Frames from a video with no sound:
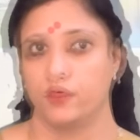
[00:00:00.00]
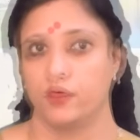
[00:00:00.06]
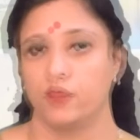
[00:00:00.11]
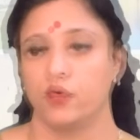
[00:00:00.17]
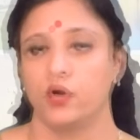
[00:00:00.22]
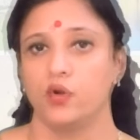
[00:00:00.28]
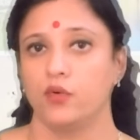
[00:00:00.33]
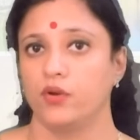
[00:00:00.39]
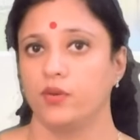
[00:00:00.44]

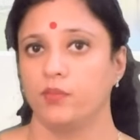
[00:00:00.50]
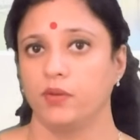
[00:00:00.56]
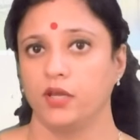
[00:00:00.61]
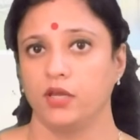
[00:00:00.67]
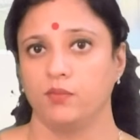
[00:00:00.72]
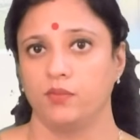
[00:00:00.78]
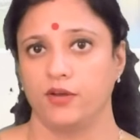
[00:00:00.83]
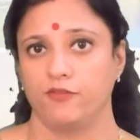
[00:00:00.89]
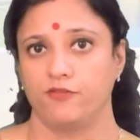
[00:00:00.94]
What do we
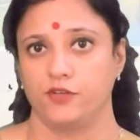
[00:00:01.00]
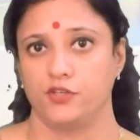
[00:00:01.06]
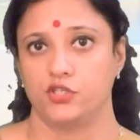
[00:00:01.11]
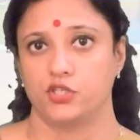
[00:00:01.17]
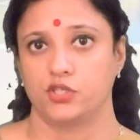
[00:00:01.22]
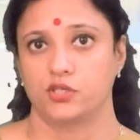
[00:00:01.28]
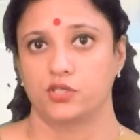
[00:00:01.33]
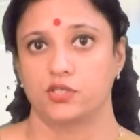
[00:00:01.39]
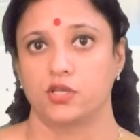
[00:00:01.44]
mean by
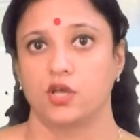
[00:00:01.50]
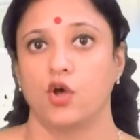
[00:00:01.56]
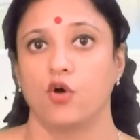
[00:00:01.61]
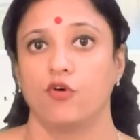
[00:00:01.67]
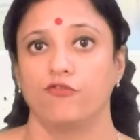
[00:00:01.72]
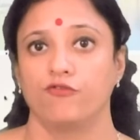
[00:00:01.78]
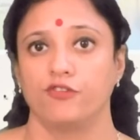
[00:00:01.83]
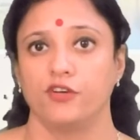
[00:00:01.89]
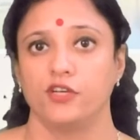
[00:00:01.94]
features?
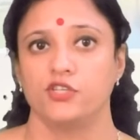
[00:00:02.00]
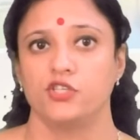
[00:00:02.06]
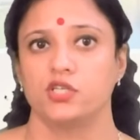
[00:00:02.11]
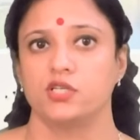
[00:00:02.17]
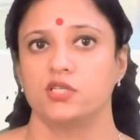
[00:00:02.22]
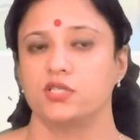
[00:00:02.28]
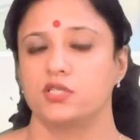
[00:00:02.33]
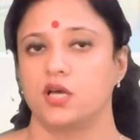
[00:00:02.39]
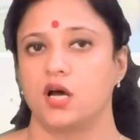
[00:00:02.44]

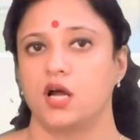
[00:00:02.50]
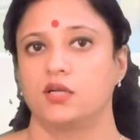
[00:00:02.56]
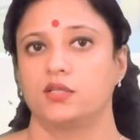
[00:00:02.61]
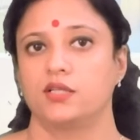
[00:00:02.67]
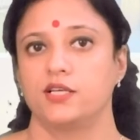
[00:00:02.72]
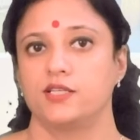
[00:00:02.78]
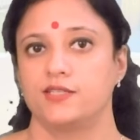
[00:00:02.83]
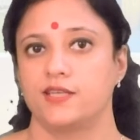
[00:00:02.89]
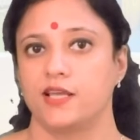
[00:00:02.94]
Features are
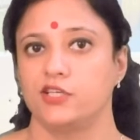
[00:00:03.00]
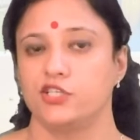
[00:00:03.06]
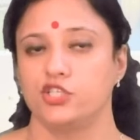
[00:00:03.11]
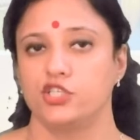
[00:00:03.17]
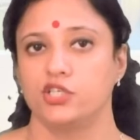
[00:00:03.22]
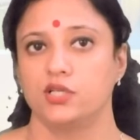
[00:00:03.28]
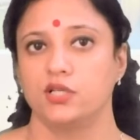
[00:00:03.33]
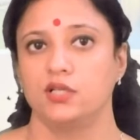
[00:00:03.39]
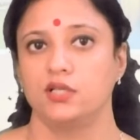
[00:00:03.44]
the
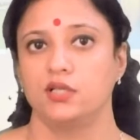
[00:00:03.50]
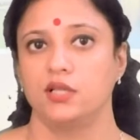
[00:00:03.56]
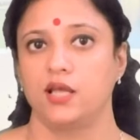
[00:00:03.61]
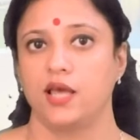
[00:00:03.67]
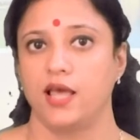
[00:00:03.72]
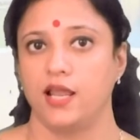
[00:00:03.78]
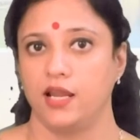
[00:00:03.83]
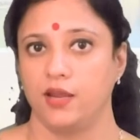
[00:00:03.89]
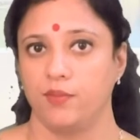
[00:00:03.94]
essential
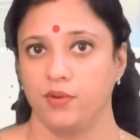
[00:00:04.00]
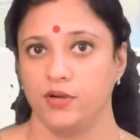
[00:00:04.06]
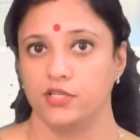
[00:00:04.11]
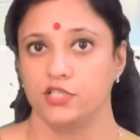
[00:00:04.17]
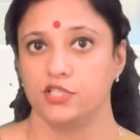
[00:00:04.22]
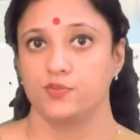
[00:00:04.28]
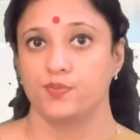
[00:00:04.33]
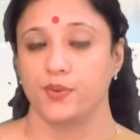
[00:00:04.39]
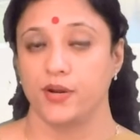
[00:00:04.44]

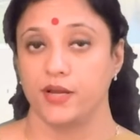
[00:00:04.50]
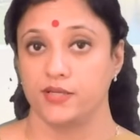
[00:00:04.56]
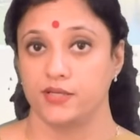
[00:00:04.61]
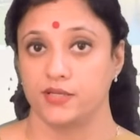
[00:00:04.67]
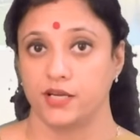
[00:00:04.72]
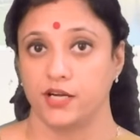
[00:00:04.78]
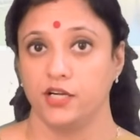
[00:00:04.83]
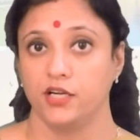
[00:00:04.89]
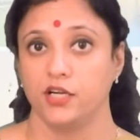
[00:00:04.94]
elements
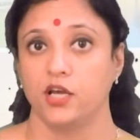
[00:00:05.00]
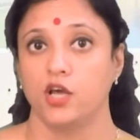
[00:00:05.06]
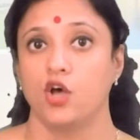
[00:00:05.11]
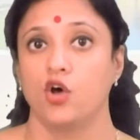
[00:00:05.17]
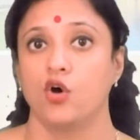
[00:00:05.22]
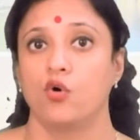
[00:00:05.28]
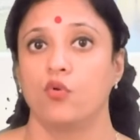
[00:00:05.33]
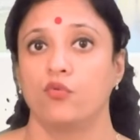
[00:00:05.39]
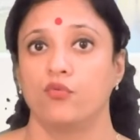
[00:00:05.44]
present
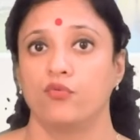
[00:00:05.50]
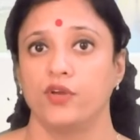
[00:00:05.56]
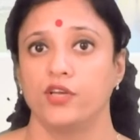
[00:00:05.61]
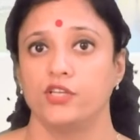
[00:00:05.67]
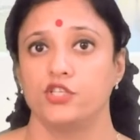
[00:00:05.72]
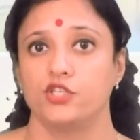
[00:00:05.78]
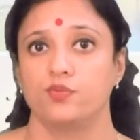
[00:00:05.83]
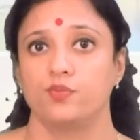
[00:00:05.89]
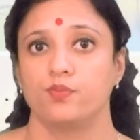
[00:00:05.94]

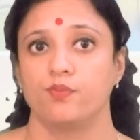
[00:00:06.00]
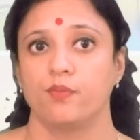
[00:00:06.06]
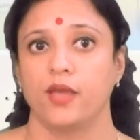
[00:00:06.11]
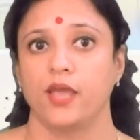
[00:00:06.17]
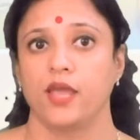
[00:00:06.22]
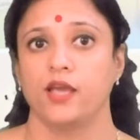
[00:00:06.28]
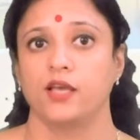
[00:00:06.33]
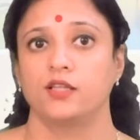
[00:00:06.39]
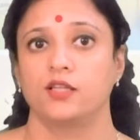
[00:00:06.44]
which
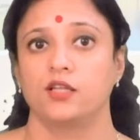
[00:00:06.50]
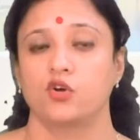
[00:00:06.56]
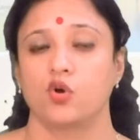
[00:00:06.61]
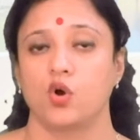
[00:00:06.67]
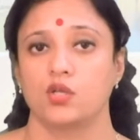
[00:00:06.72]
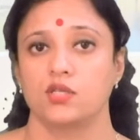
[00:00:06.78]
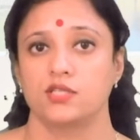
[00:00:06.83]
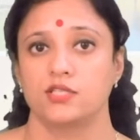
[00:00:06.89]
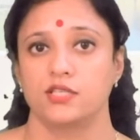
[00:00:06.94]
make the
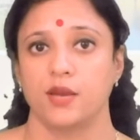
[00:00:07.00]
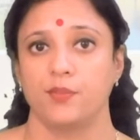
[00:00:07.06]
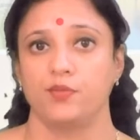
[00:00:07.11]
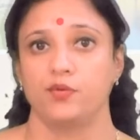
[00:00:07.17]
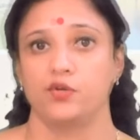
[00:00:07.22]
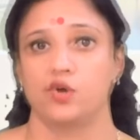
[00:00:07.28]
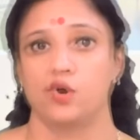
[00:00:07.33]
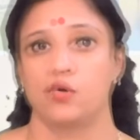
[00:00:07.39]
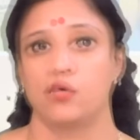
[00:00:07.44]

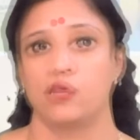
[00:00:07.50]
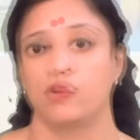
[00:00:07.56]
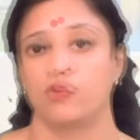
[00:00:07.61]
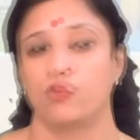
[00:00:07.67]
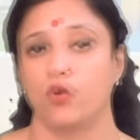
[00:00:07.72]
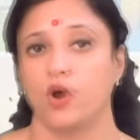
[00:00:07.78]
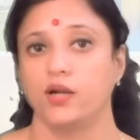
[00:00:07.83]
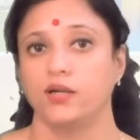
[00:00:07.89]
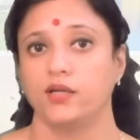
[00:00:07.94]
concept of
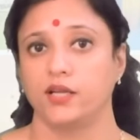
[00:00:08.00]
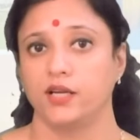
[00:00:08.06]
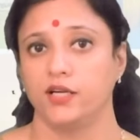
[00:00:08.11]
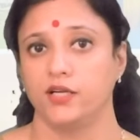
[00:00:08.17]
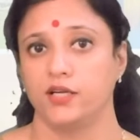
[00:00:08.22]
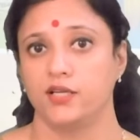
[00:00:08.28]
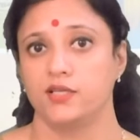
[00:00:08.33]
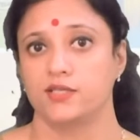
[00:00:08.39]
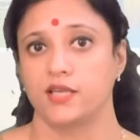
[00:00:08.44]
what
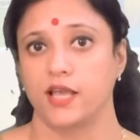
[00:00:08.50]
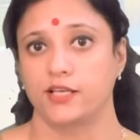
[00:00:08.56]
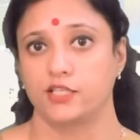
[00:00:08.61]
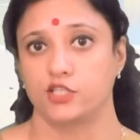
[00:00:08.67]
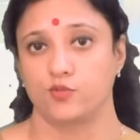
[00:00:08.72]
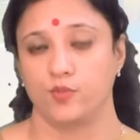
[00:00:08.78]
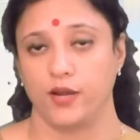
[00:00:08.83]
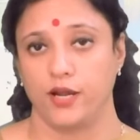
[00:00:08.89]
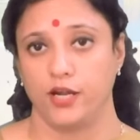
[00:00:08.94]
it is
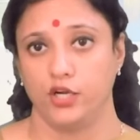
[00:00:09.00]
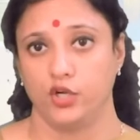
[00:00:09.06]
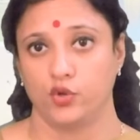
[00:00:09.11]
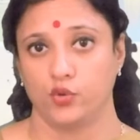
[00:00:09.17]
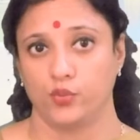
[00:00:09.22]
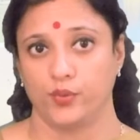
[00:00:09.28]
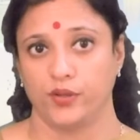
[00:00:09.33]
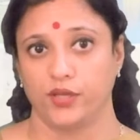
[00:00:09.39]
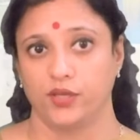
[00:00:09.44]
explained
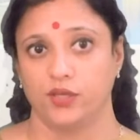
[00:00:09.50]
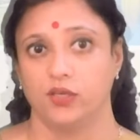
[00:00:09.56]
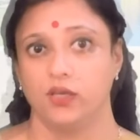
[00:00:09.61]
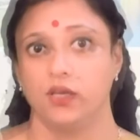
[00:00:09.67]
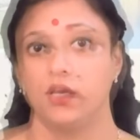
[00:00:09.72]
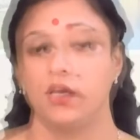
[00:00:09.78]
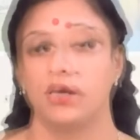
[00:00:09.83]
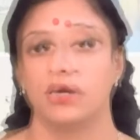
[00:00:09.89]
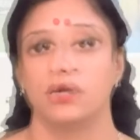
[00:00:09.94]
to be.
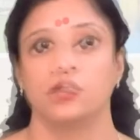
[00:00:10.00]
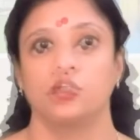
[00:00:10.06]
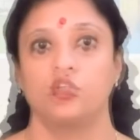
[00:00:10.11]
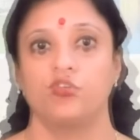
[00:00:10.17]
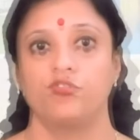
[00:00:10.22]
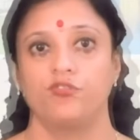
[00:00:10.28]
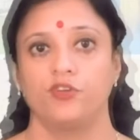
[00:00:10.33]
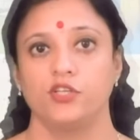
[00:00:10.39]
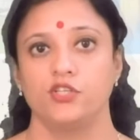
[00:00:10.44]

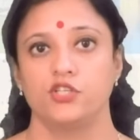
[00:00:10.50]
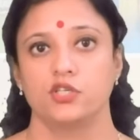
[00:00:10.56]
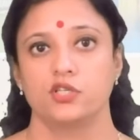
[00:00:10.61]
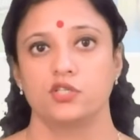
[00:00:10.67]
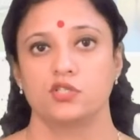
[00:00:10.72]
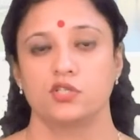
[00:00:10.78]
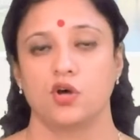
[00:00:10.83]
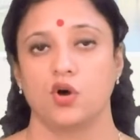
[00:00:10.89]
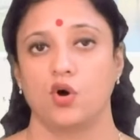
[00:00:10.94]
The
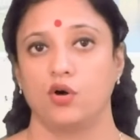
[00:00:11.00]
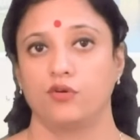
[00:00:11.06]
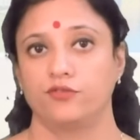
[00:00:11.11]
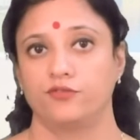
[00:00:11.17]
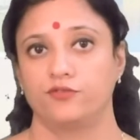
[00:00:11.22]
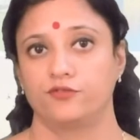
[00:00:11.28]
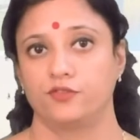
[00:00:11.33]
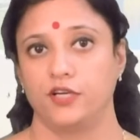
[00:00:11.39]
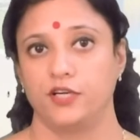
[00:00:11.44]
features
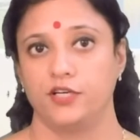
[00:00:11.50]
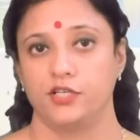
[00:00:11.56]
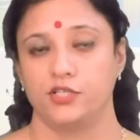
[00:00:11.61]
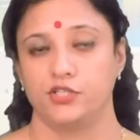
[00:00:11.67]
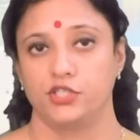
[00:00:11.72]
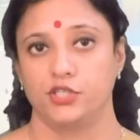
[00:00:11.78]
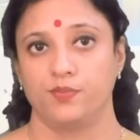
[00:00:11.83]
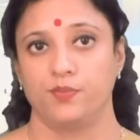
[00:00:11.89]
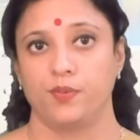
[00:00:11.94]
of
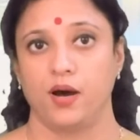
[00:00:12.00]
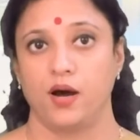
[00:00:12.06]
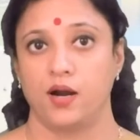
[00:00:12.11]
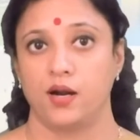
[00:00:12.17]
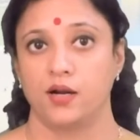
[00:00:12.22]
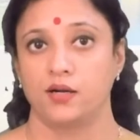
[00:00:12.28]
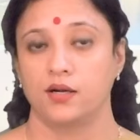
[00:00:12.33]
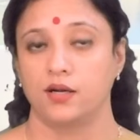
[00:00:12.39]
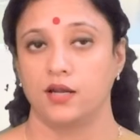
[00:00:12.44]
leadership
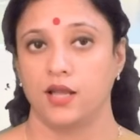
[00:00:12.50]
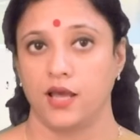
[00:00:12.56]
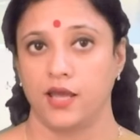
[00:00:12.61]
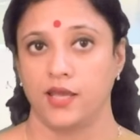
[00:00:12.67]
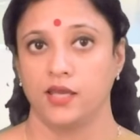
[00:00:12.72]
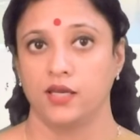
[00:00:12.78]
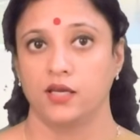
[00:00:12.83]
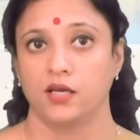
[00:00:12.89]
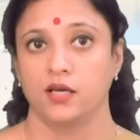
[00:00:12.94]
are
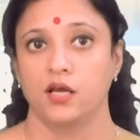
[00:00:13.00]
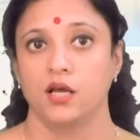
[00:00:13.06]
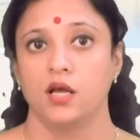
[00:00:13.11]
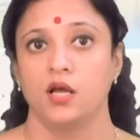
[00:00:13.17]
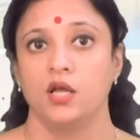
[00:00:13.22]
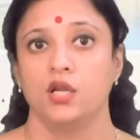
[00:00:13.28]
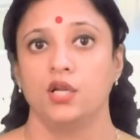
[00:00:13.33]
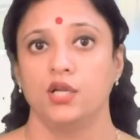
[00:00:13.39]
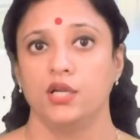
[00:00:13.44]
like:
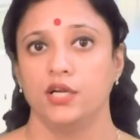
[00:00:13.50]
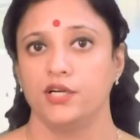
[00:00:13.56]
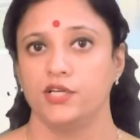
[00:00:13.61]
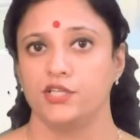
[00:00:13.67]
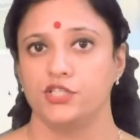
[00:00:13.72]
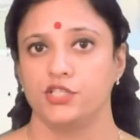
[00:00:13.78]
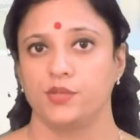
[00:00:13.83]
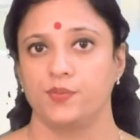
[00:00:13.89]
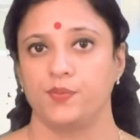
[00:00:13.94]

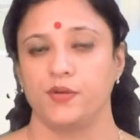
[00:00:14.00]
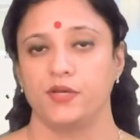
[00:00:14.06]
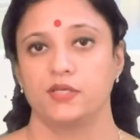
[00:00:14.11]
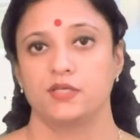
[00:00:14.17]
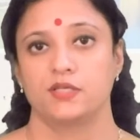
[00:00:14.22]
leadership is